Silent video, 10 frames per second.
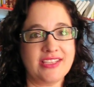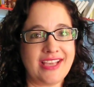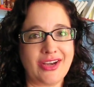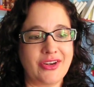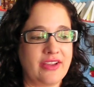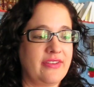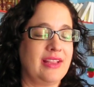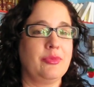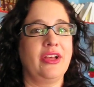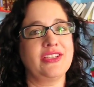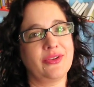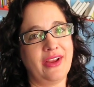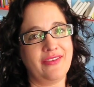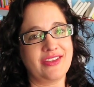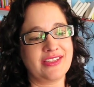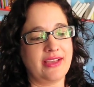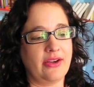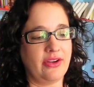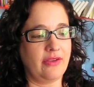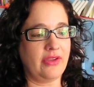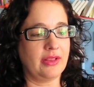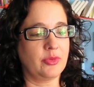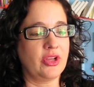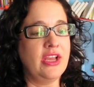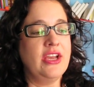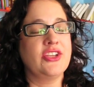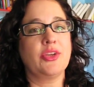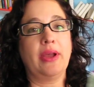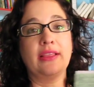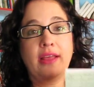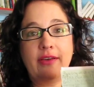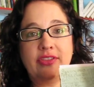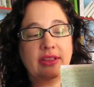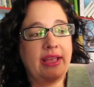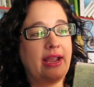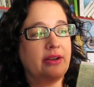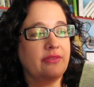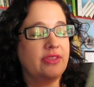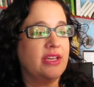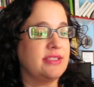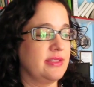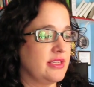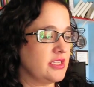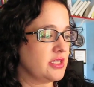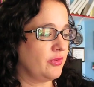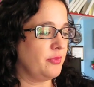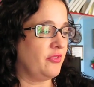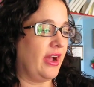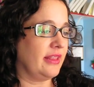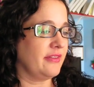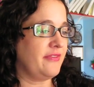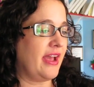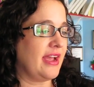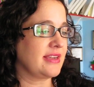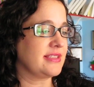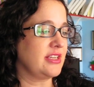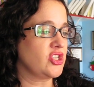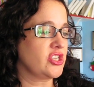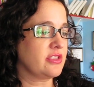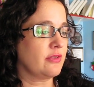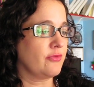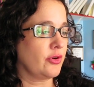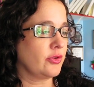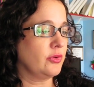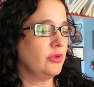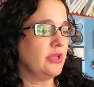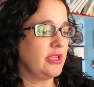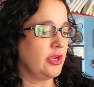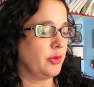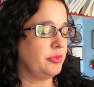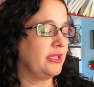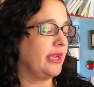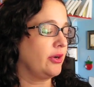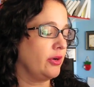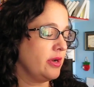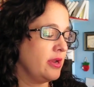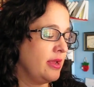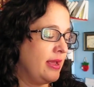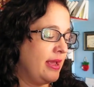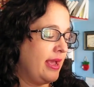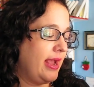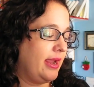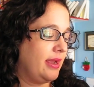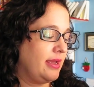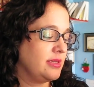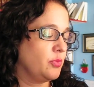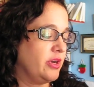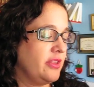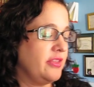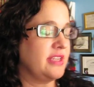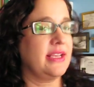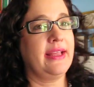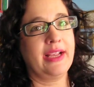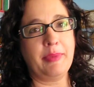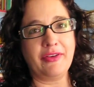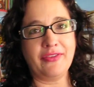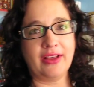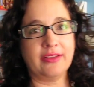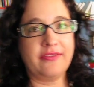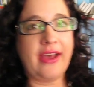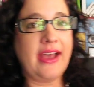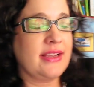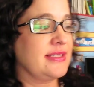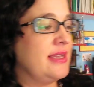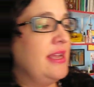Saturday available, I don't have this Saturday available. So I love the layout of this. This is from Filofax and it's just their vertical year planner. And one of the things I like about Filofax